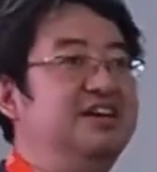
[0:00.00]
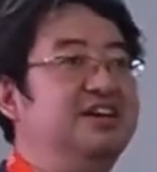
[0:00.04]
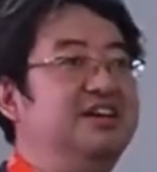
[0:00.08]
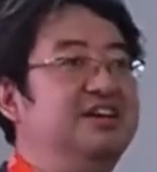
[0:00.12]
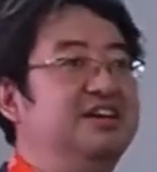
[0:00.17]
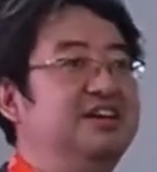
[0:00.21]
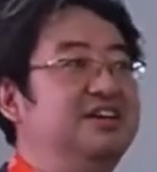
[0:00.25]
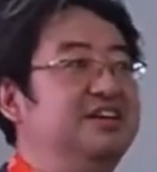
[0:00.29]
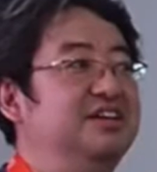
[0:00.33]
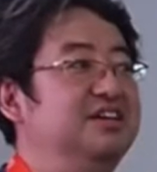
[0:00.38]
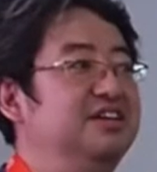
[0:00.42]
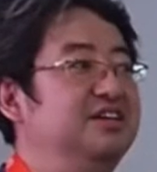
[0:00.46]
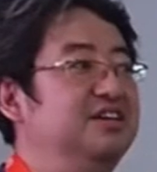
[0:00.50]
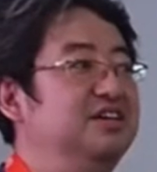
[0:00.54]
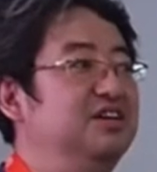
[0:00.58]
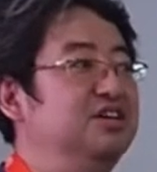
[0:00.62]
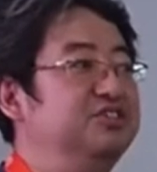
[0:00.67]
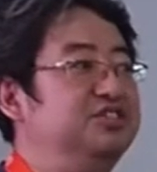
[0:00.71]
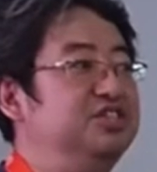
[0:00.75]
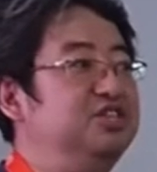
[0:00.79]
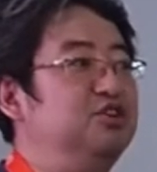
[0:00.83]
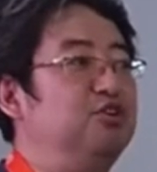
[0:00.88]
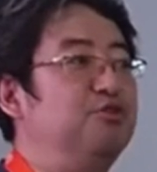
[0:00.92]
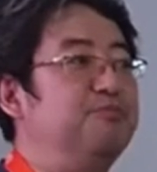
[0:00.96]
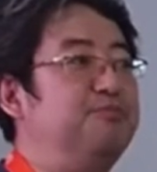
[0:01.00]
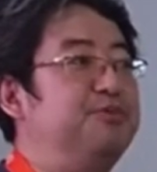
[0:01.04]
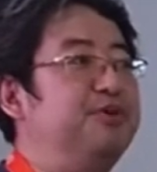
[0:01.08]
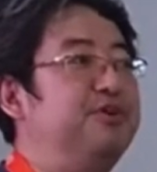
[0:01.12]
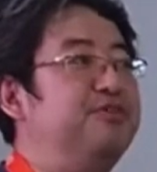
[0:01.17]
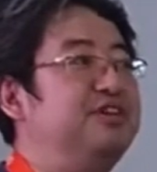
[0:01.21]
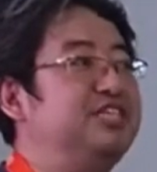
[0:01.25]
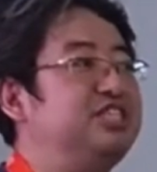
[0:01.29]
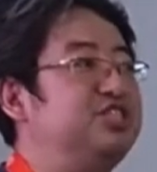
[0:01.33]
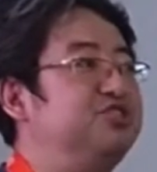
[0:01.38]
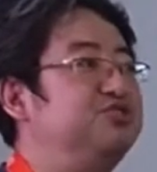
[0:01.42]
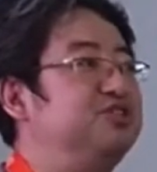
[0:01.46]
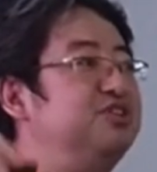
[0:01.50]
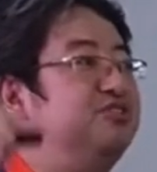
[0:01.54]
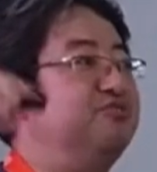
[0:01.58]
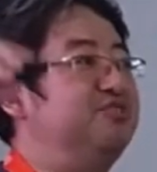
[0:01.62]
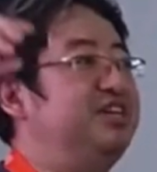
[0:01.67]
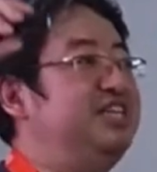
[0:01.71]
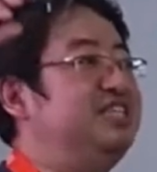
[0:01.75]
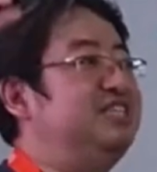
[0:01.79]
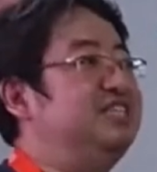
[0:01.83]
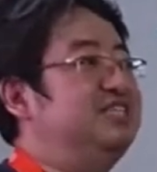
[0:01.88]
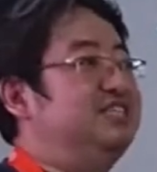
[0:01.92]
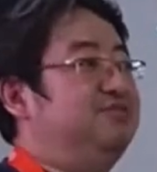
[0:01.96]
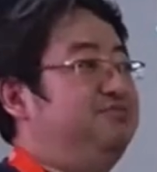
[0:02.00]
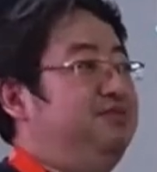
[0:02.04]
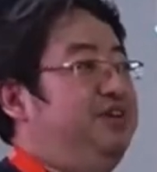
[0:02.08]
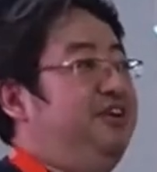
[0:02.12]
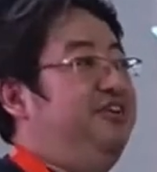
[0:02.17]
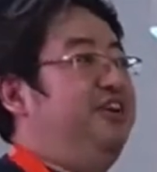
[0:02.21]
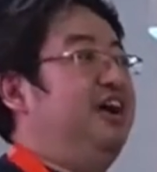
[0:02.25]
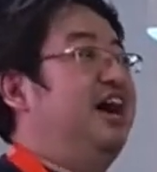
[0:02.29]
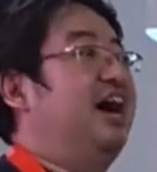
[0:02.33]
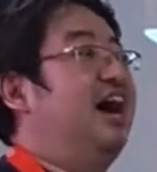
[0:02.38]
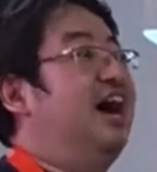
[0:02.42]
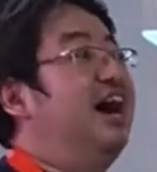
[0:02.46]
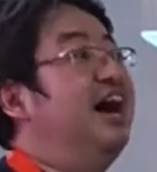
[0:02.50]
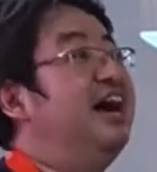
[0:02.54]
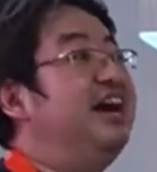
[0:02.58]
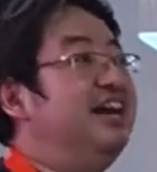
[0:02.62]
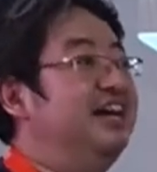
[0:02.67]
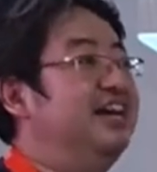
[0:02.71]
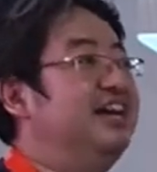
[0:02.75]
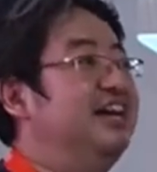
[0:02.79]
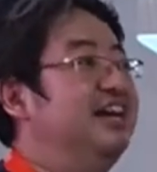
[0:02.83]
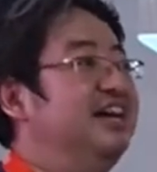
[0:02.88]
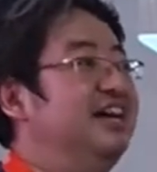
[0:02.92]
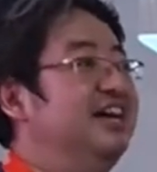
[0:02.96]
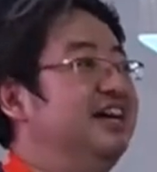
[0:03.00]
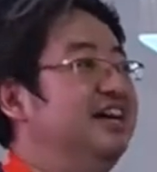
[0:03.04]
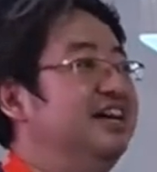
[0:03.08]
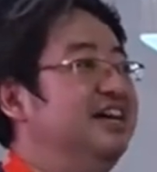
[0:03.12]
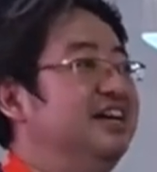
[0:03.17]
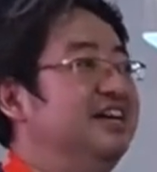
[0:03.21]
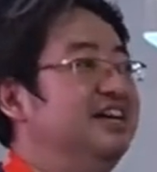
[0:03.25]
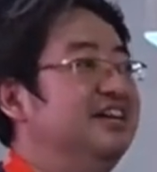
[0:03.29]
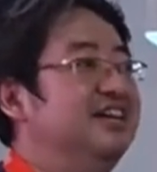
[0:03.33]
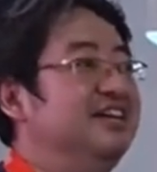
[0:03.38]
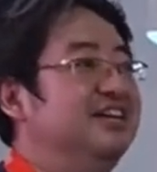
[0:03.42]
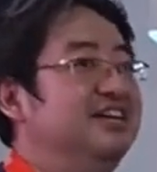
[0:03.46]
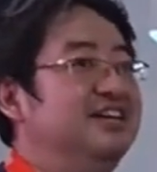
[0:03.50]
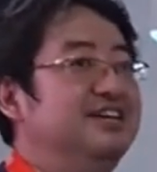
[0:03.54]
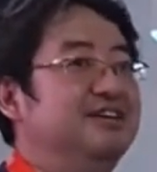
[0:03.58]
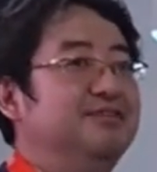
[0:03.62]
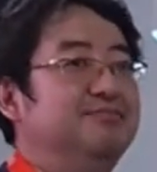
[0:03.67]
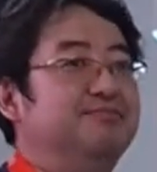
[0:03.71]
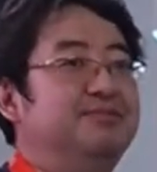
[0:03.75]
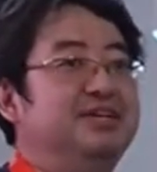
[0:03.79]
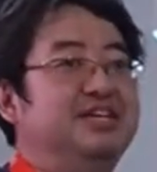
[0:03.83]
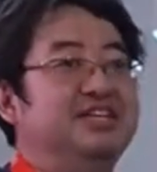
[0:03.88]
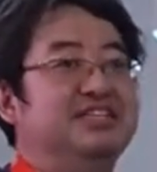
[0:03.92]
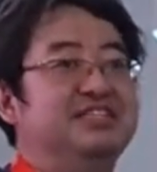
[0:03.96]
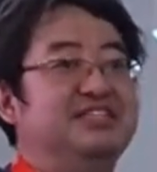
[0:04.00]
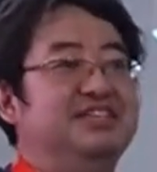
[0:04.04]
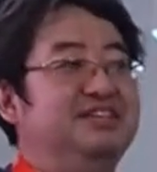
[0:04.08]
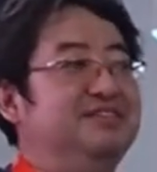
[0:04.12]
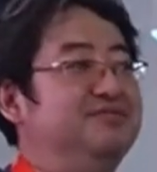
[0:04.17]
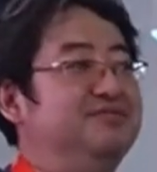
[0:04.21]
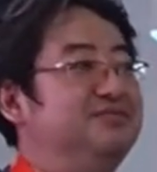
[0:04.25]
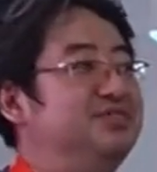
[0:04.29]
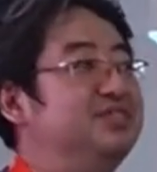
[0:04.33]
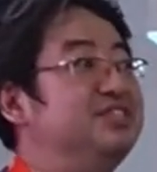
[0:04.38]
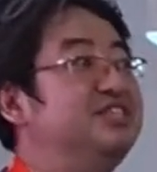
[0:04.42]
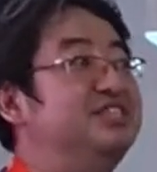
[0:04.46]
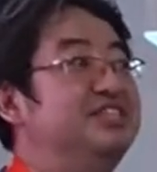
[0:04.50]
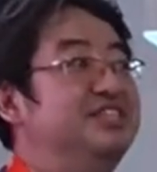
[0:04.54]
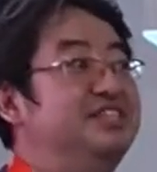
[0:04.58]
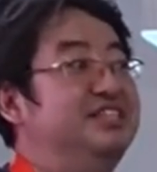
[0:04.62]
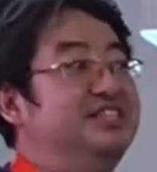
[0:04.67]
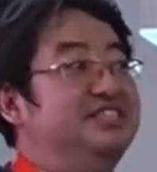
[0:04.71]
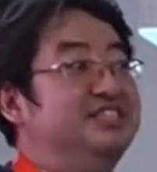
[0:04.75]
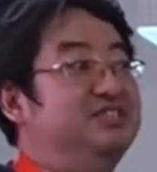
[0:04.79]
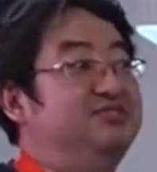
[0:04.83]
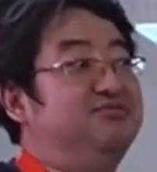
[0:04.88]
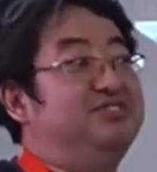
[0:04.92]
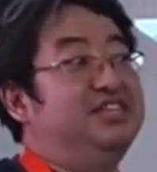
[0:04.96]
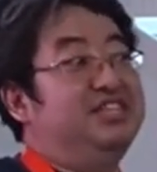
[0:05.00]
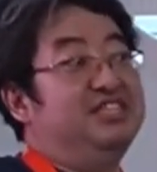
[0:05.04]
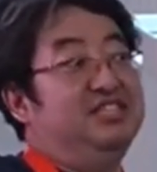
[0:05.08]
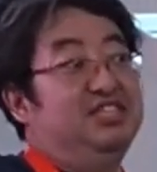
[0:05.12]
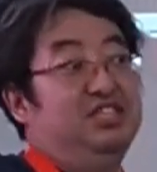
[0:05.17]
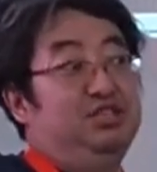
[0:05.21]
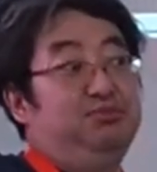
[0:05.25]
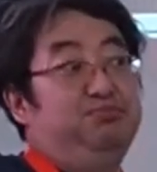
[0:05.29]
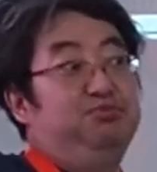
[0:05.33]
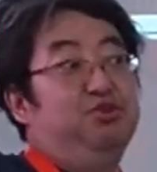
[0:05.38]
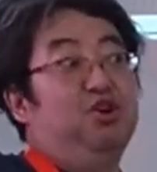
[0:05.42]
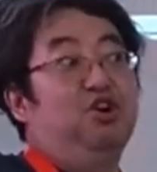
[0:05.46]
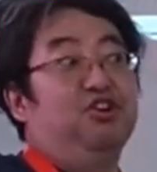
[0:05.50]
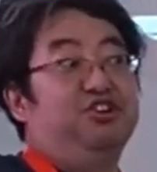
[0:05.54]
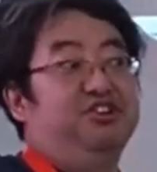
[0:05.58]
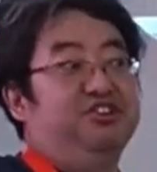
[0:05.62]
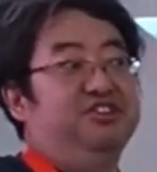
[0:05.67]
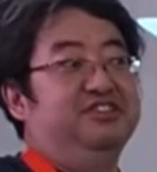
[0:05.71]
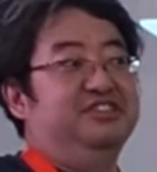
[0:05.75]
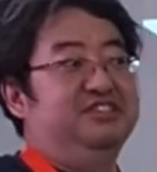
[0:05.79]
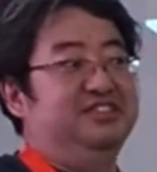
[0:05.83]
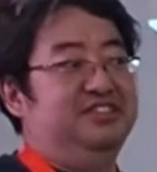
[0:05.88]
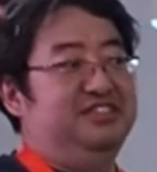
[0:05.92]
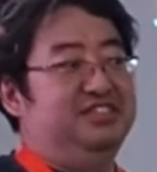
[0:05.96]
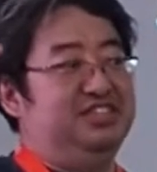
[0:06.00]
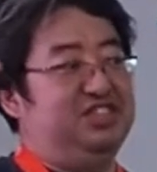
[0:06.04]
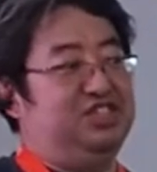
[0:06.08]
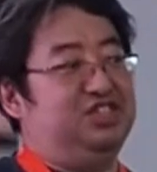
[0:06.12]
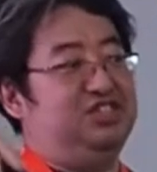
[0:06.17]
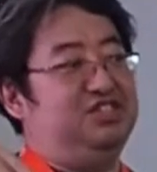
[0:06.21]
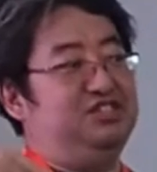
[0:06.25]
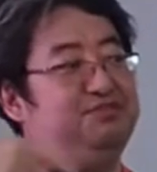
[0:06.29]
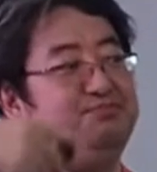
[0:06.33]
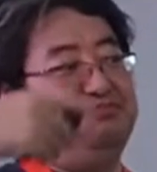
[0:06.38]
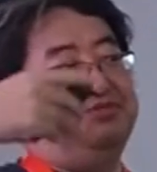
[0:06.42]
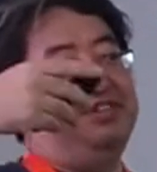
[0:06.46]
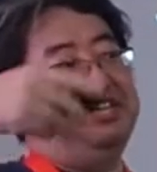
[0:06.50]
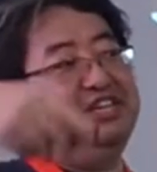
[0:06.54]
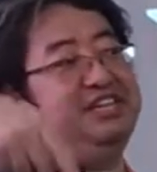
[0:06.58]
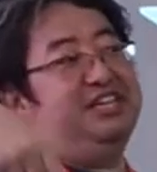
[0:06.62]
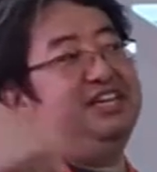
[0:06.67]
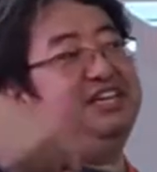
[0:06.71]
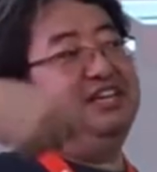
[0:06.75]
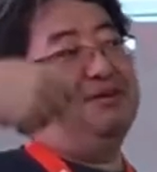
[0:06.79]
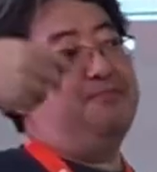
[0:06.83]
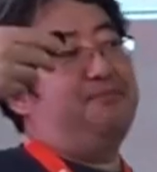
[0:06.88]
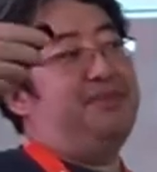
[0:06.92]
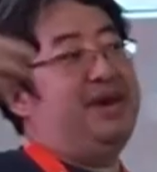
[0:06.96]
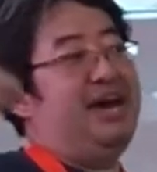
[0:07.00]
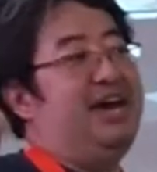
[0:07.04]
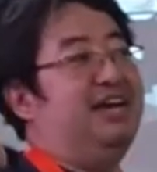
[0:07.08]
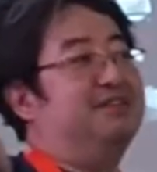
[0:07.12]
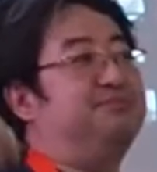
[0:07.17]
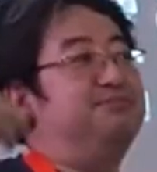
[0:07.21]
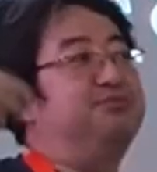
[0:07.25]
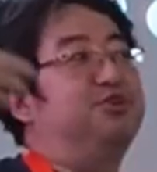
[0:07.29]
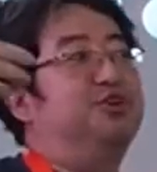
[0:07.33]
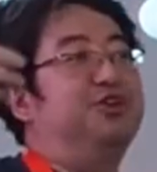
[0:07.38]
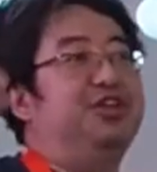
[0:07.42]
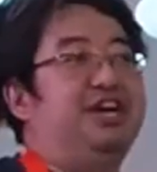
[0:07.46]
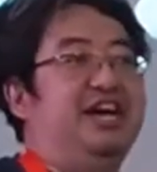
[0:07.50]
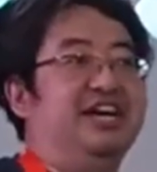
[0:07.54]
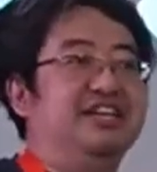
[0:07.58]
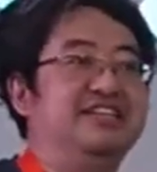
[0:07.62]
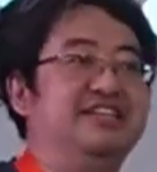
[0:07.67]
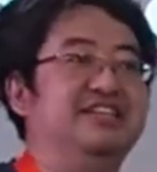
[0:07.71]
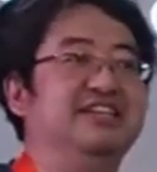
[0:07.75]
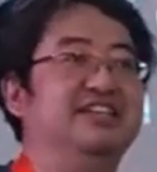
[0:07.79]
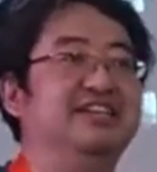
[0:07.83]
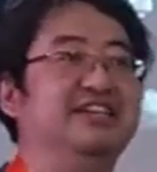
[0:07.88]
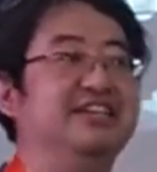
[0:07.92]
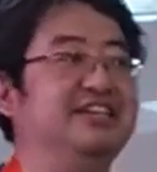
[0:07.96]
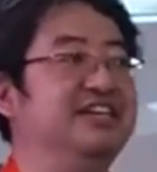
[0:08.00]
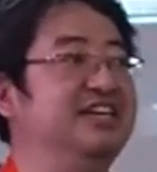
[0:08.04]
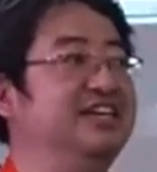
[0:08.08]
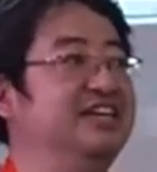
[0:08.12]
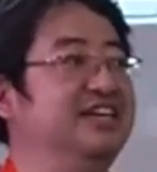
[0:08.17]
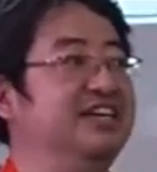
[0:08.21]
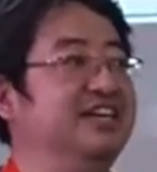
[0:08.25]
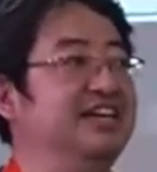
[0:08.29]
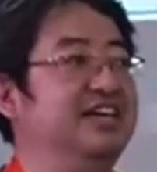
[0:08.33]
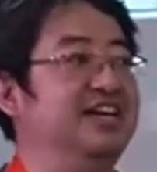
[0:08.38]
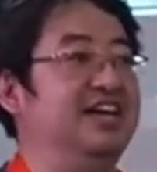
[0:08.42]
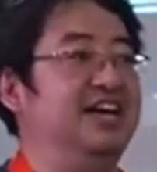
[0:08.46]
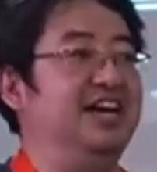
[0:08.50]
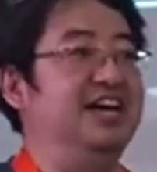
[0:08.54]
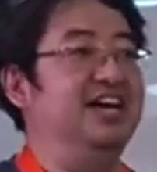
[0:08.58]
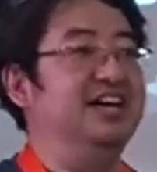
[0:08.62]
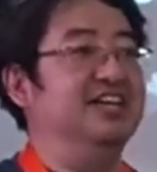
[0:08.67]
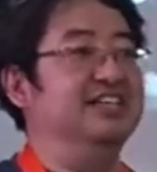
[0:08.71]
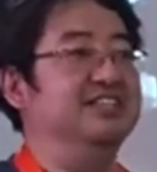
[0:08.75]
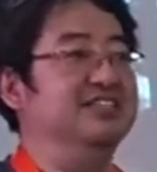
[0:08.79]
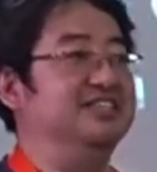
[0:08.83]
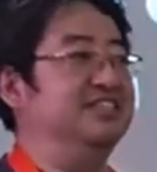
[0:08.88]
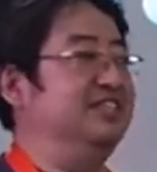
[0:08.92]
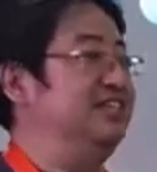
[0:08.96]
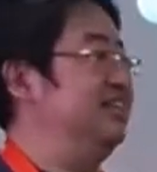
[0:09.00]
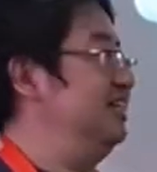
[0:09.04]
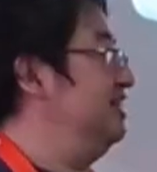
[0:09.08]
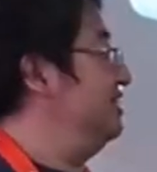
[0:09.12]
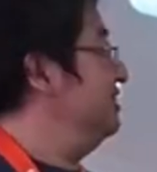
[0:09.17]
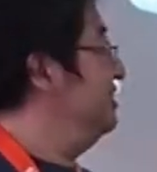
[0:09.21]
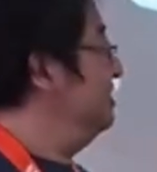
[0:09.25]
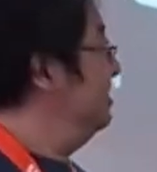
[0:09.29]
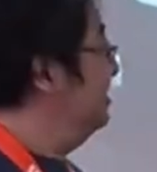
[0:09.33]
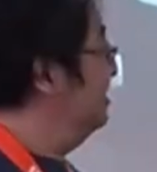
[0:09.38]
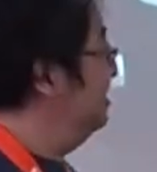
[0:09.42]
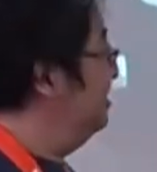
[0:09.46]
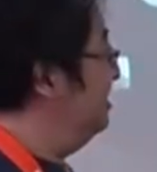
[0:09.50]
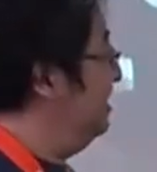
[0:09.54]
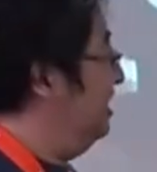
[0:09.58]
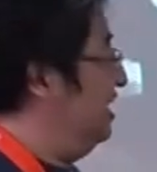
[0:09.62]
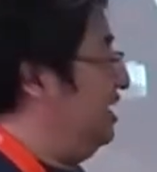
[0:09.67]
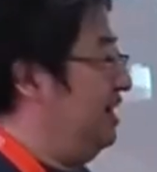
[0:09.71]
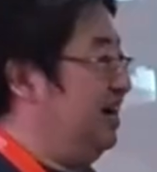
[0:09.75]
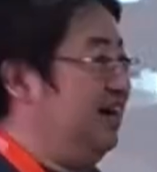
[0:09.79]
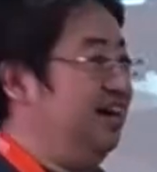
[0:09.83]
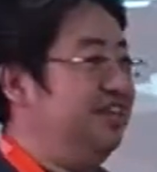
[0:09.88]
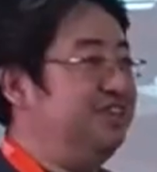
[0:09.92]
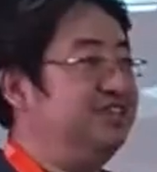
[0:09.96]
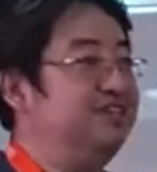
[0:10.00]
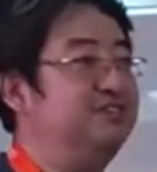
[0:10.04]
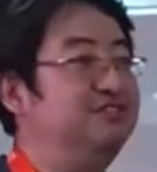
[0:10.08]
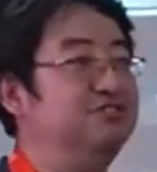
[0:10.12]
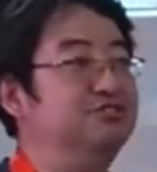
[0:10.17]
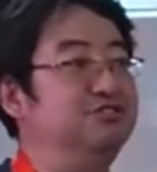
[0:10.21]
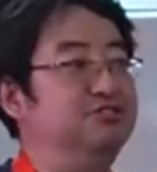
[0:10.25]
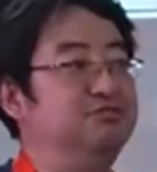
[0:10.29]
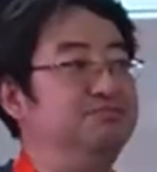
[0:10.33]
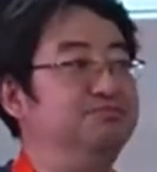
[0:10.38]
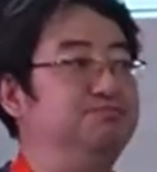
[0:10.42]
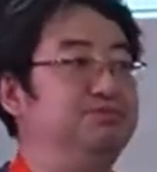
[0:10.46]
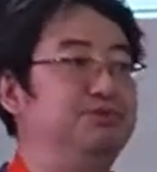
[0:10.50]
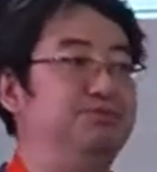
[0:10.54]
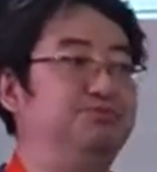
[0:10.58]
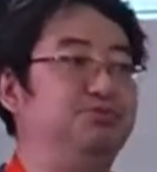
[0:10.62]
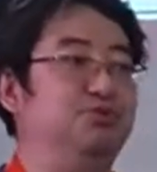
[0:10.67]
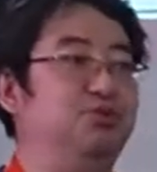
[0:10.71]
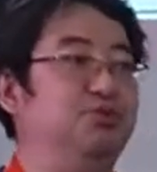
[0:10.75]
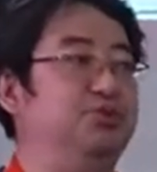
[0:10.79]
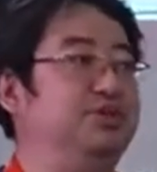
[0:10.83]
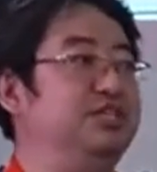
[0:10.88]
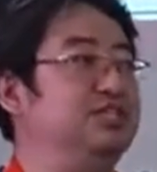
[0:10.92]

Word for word: The operational rate is very high, but if the thread is broken, start breaking a bad product. And then, other loom before this one,